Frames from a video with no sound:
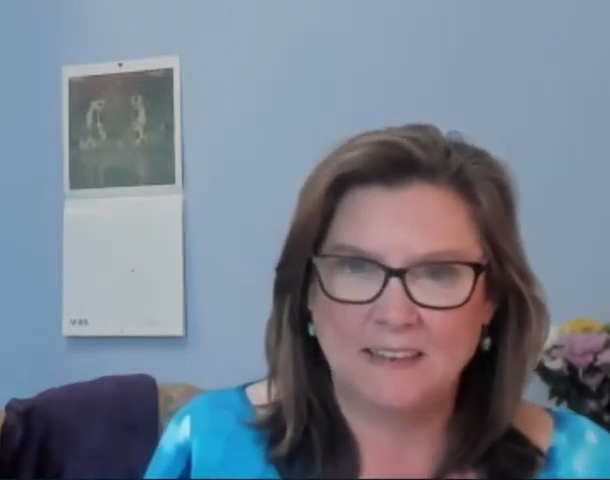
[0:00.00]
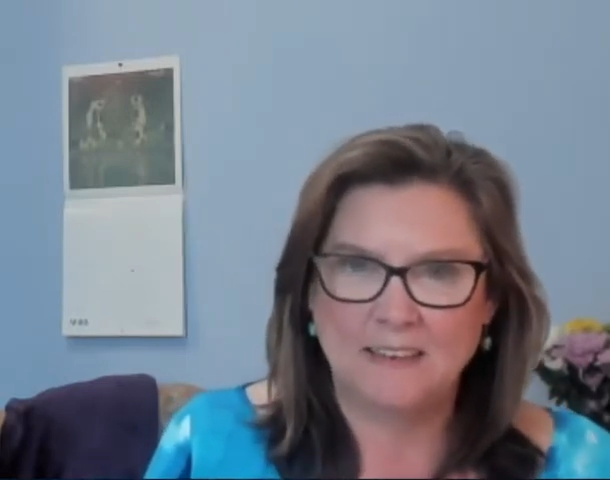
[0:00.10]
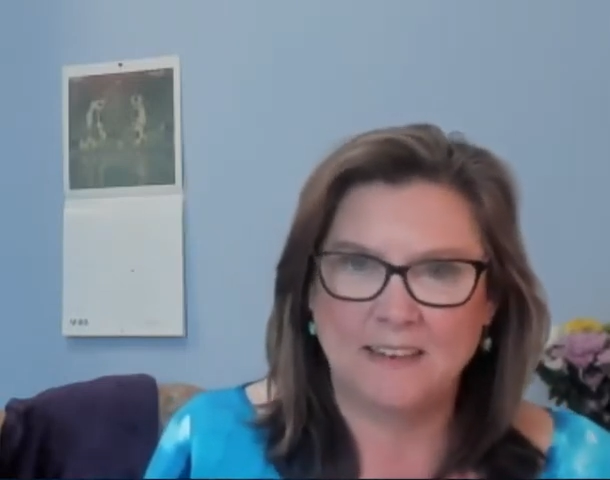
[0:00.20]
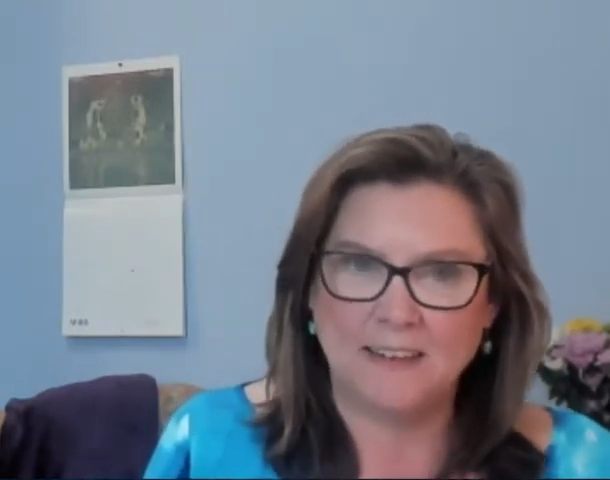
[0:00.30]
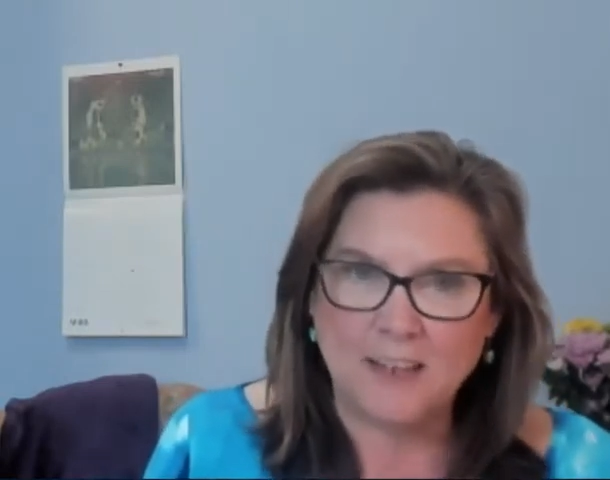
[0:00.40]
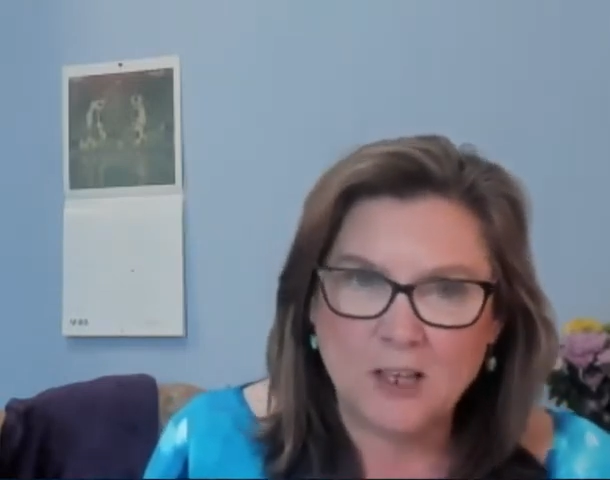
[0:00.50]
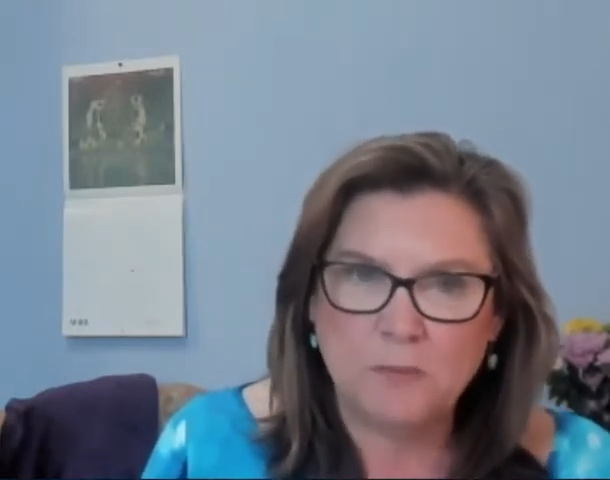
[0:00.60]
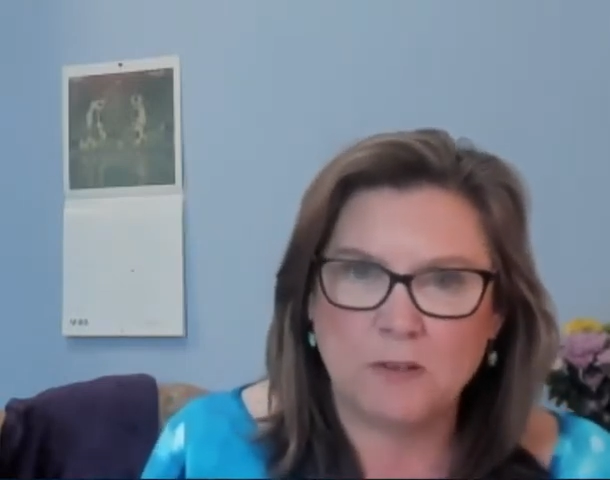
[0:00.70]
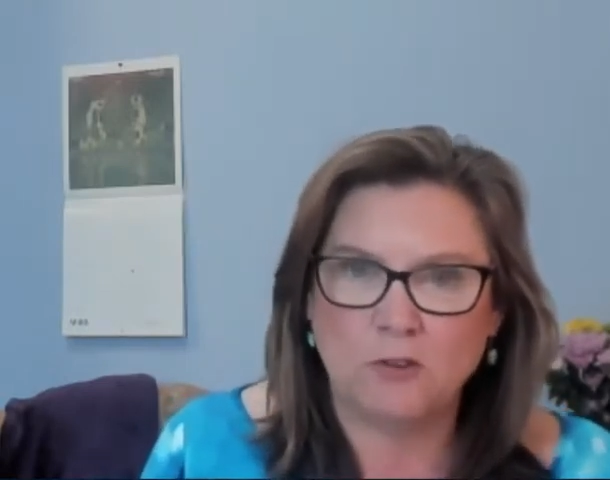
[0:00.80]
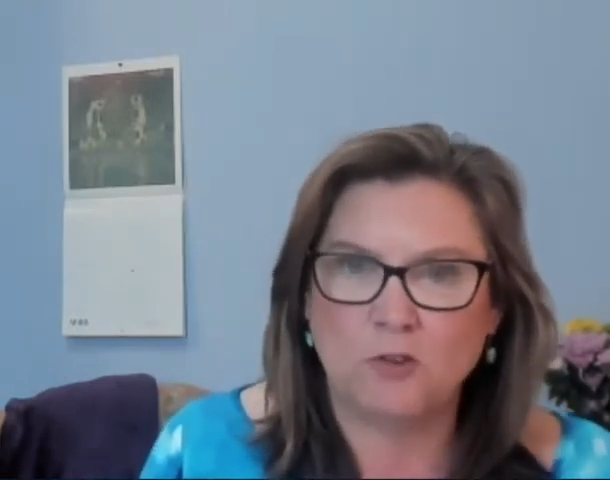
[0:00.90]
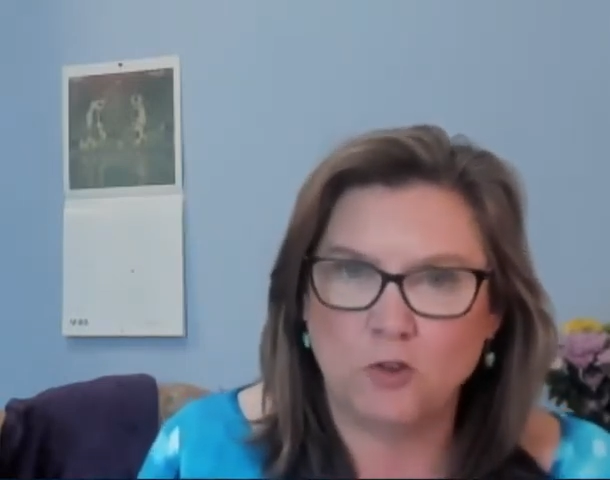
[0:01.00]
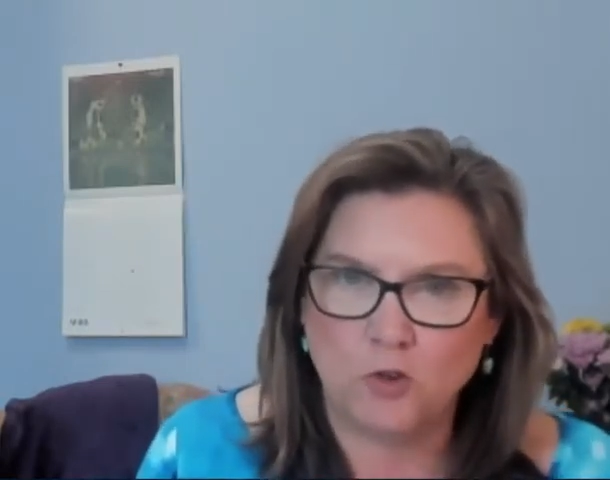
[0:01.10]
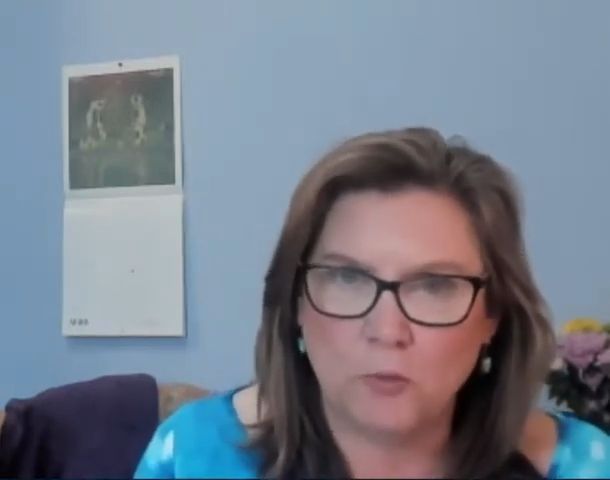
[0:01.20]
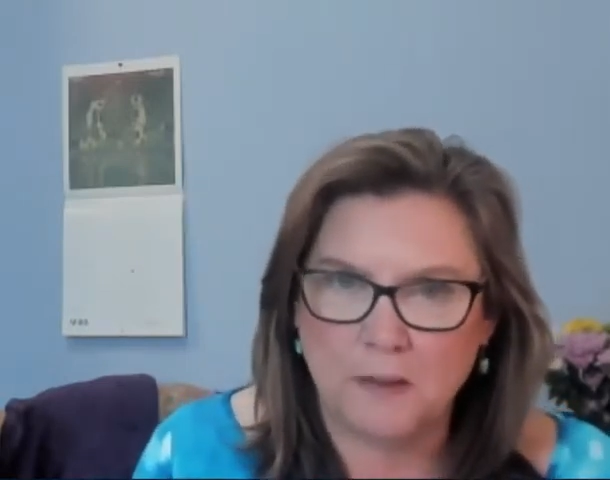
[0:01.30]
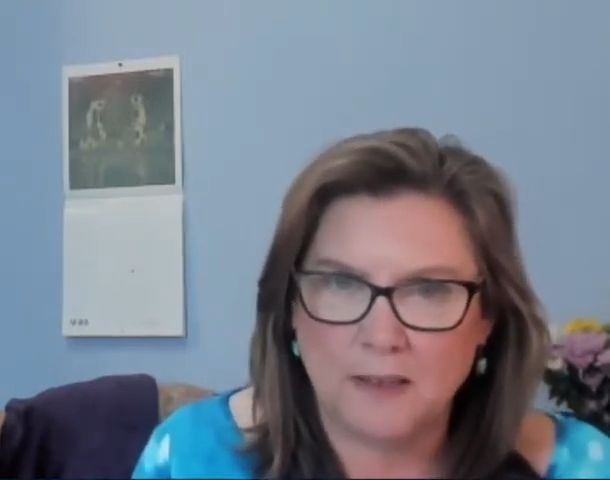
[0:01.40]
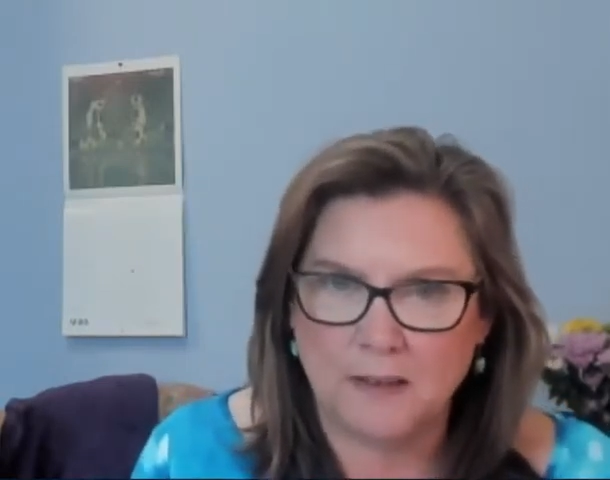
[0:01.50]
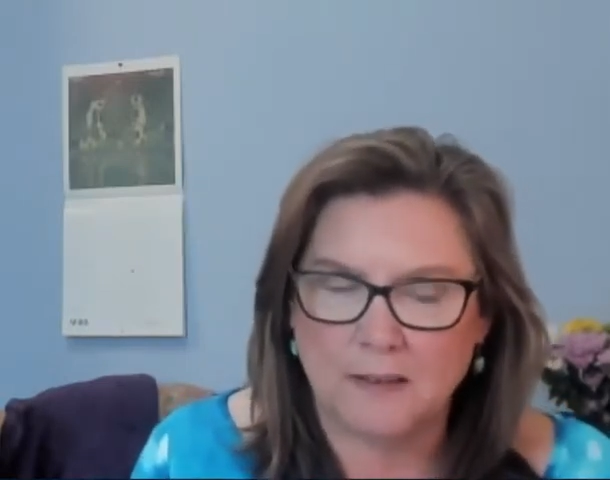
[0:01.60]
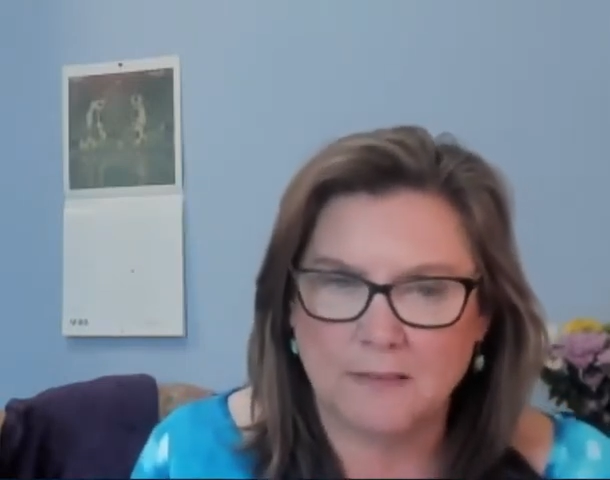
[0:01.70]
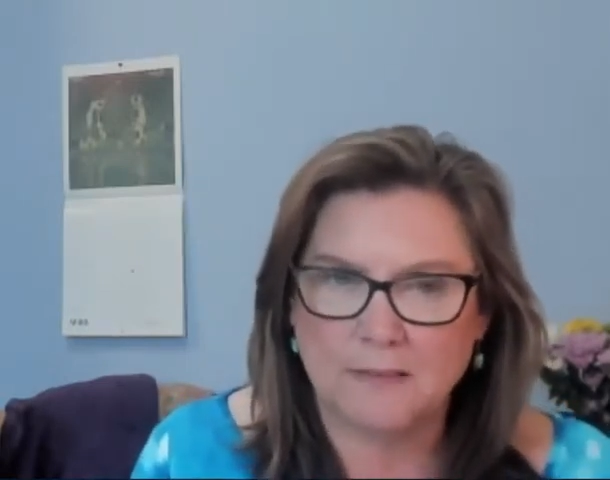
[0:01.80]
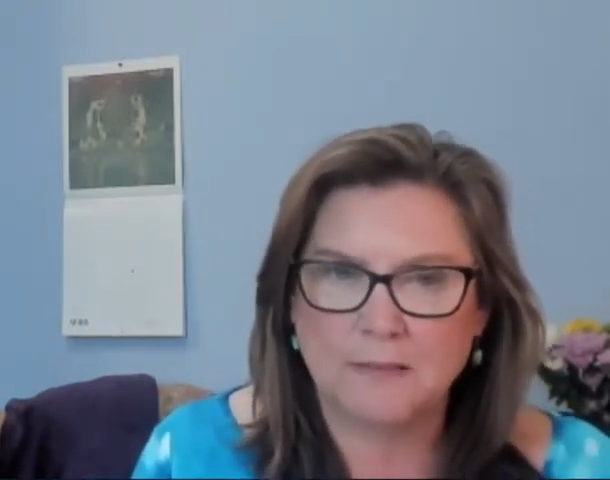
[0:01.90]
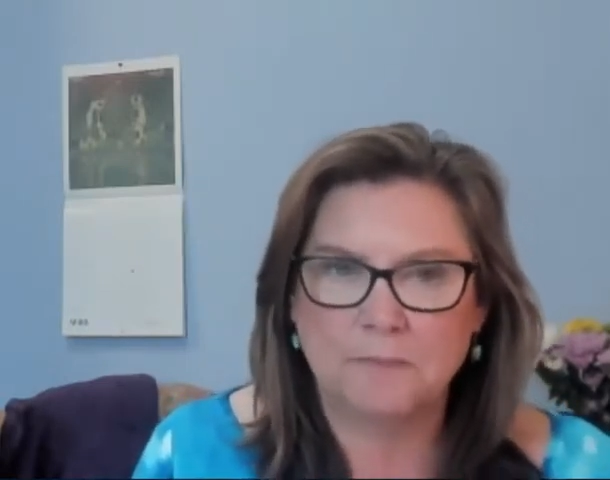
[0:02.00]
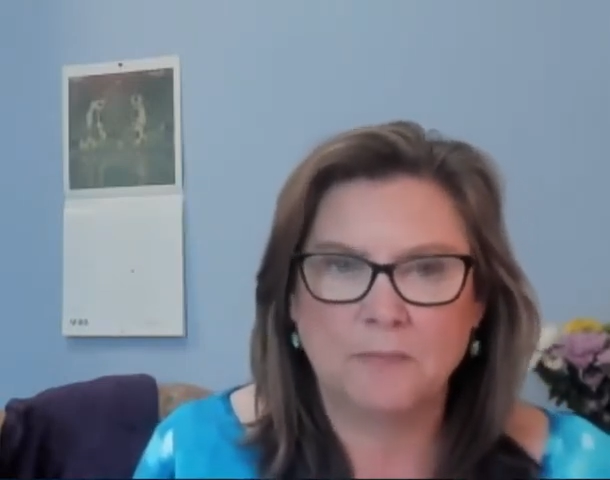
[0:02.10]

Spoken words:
inhibit new beginnings.